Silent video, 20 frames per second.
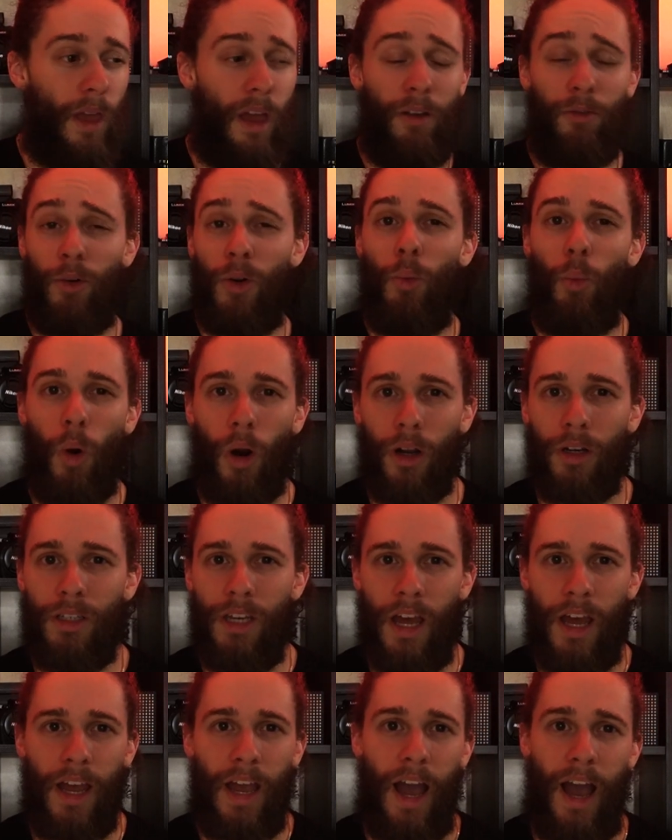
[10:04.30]
every work
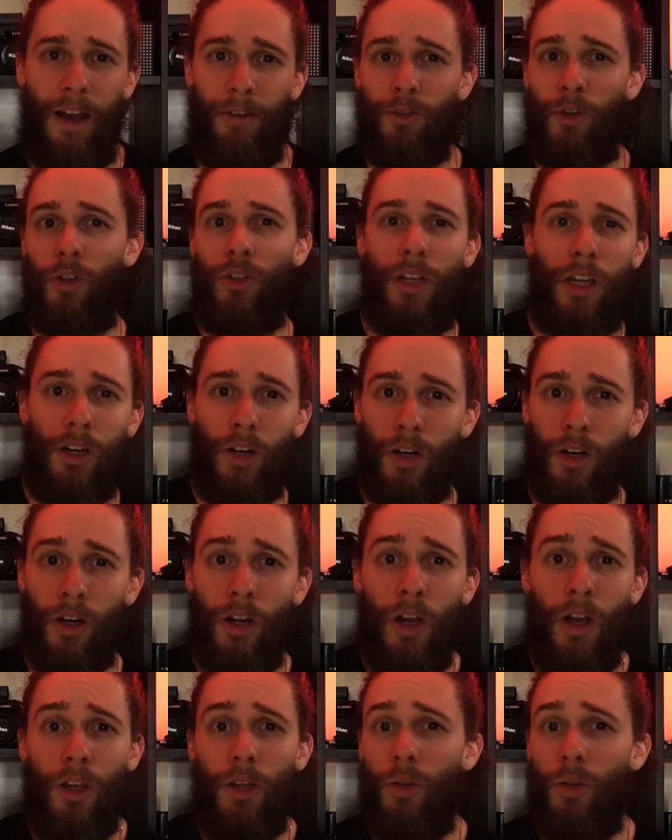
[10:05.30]
day after dinner,